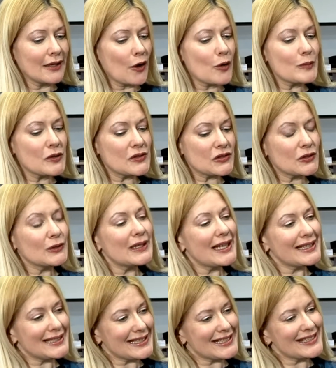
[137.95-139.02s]
almost too
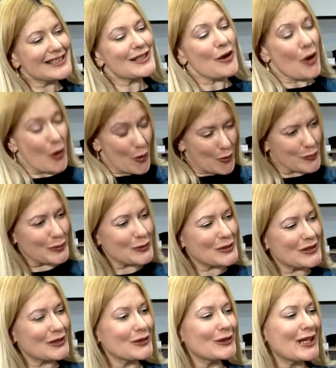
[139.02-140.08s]
late is
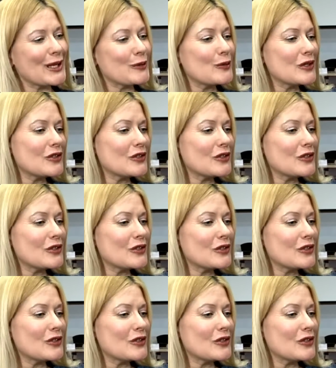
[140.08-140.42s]
almost too late.